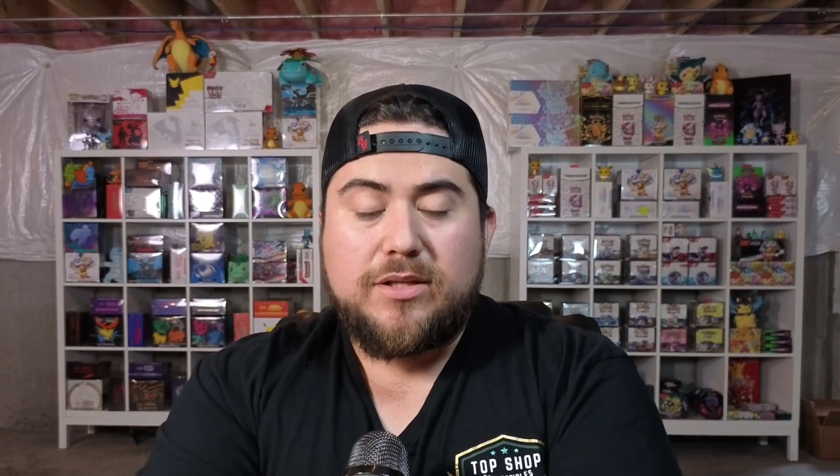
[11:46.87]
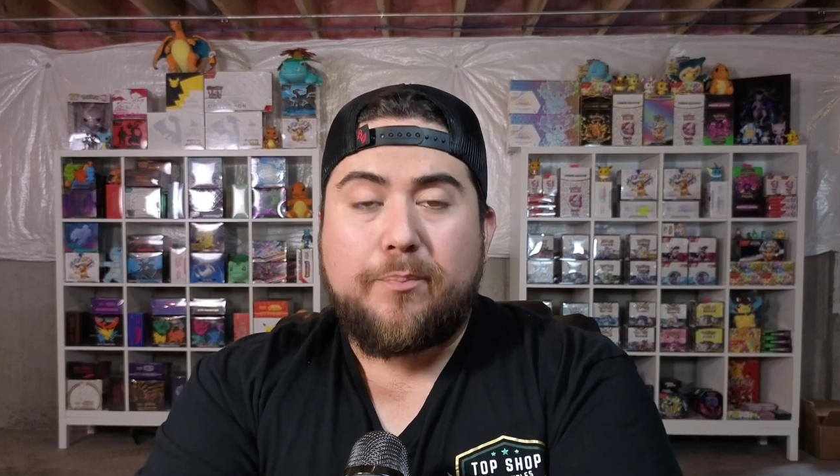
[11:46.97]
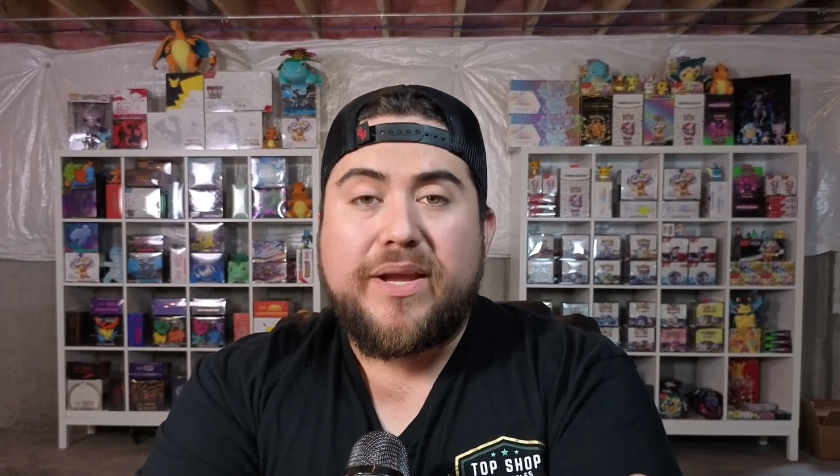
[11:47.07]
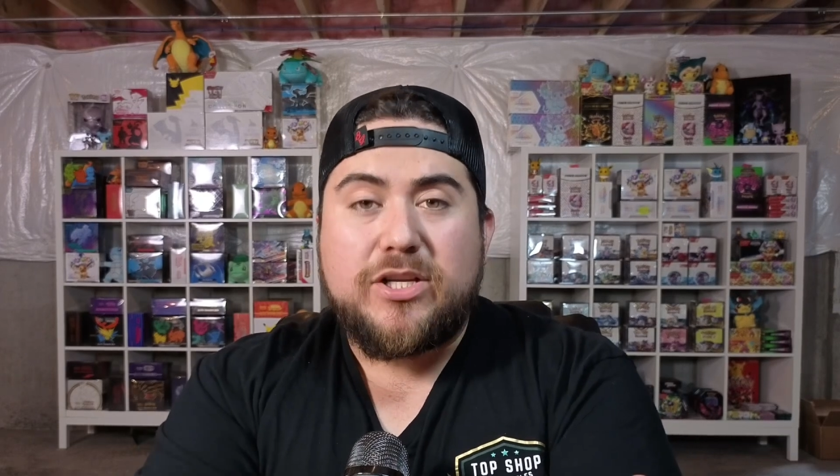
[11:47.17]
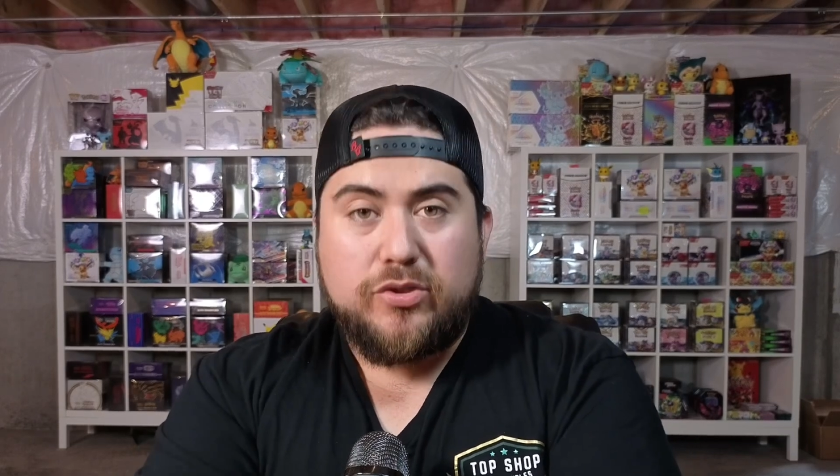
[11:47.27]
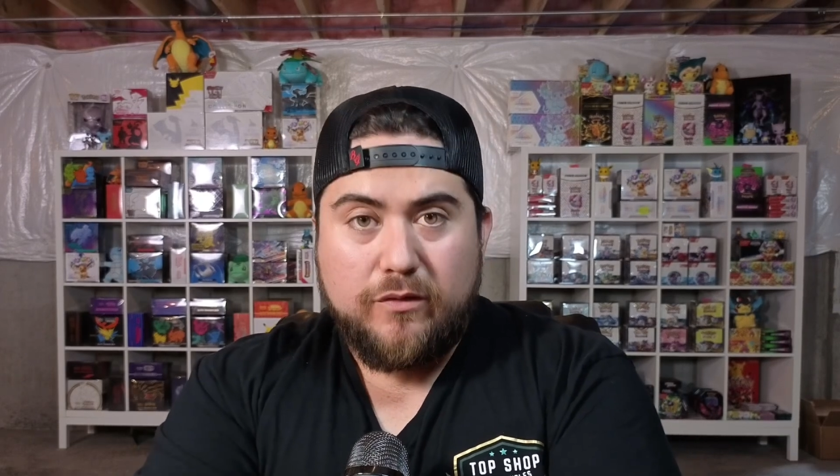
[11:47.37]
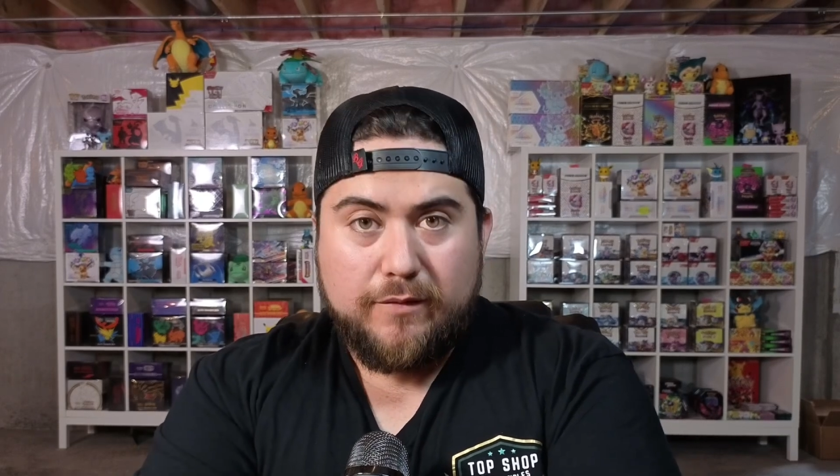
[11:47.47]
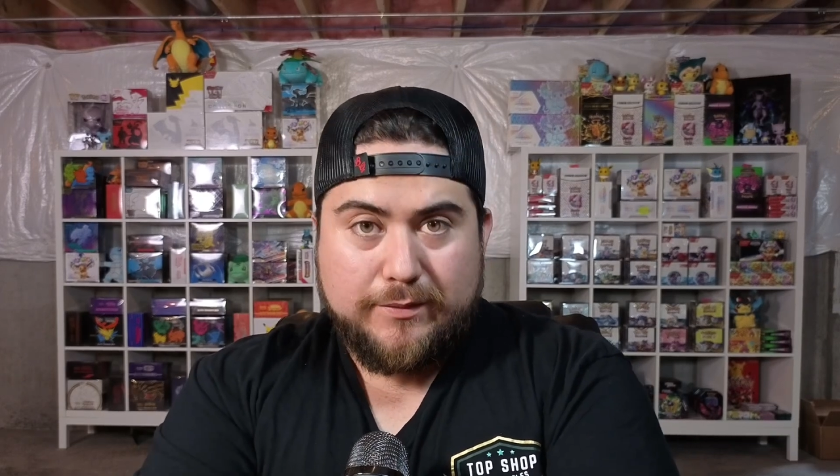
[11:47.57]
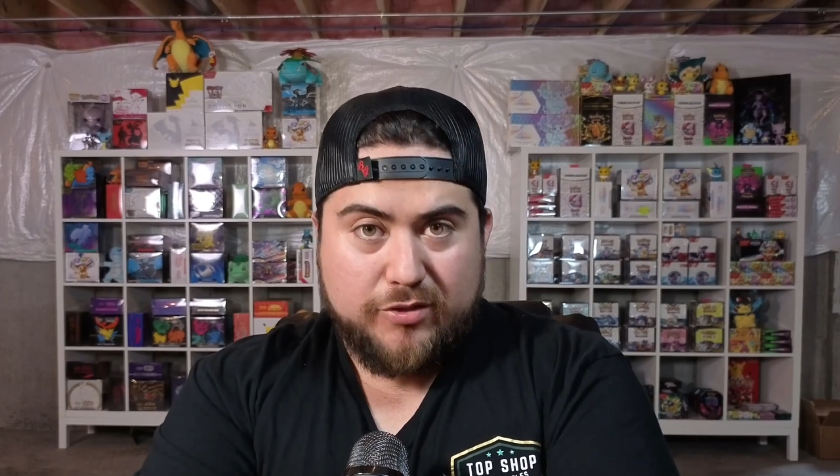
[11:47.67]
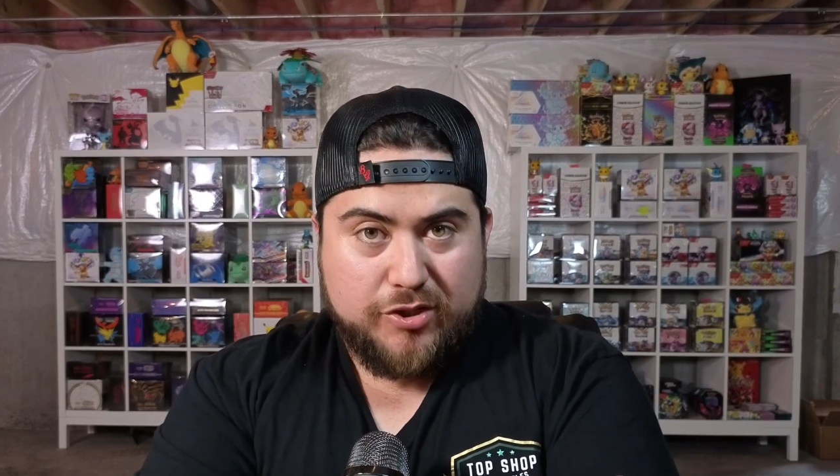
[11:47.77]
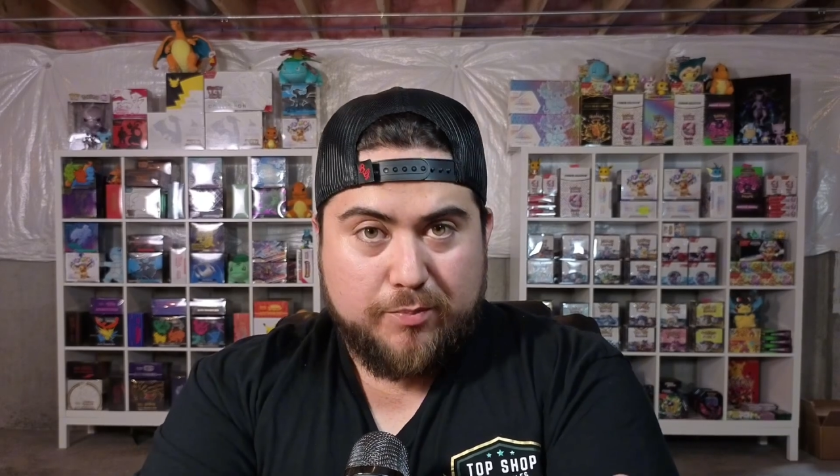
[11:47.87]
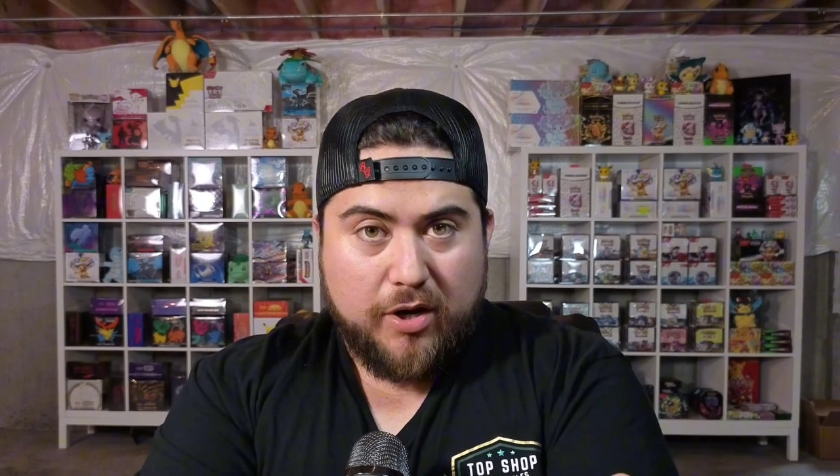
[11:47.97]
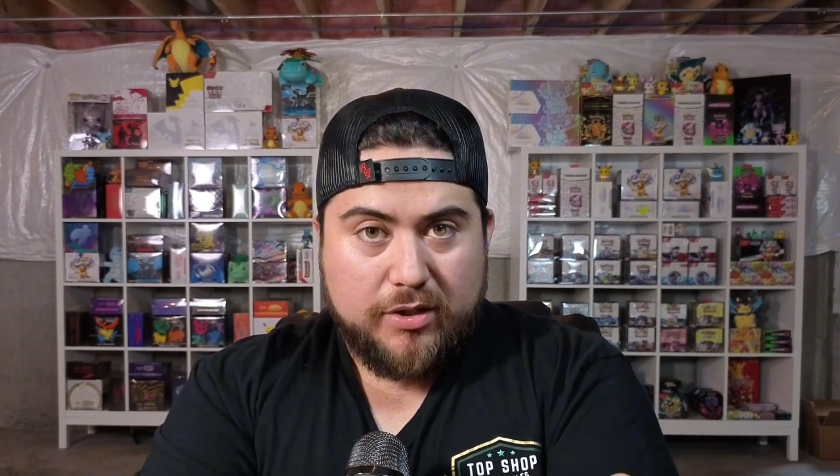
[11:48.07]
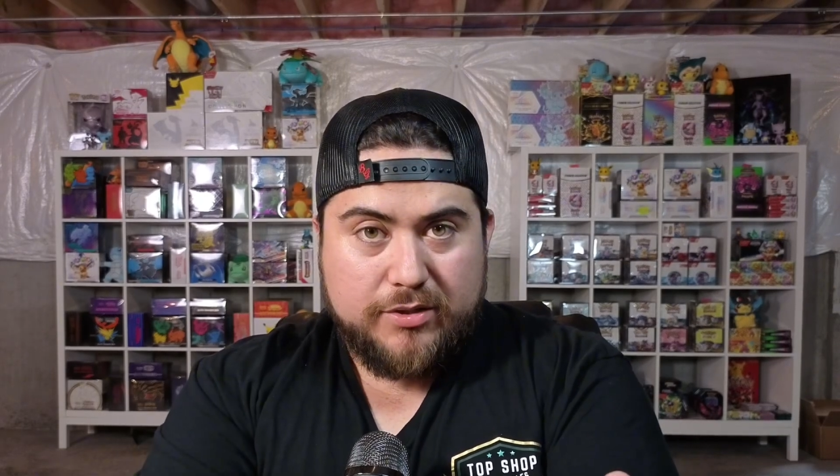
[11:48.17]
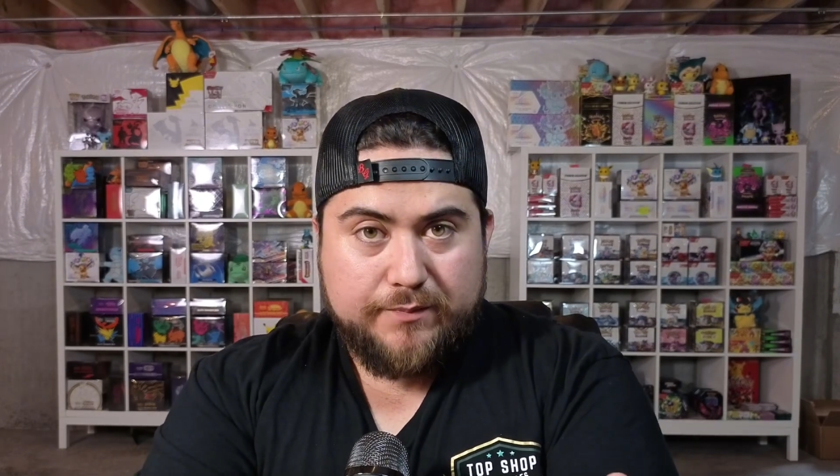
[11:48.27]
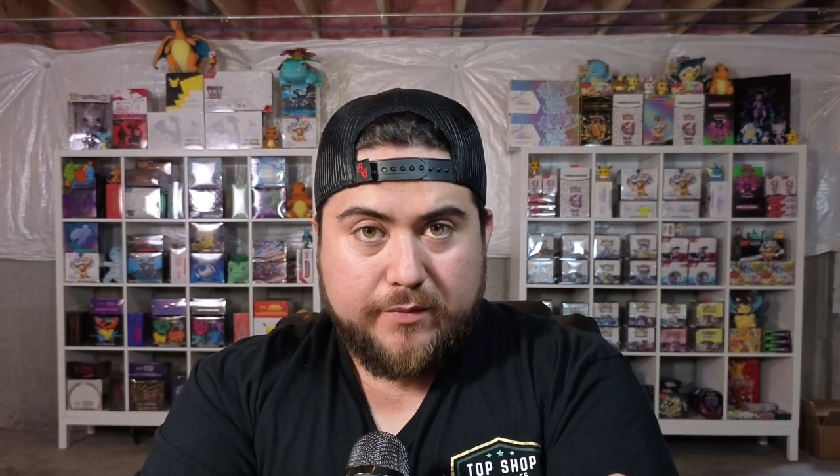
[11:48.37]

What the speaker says: Pikachu from Swingers Sparks.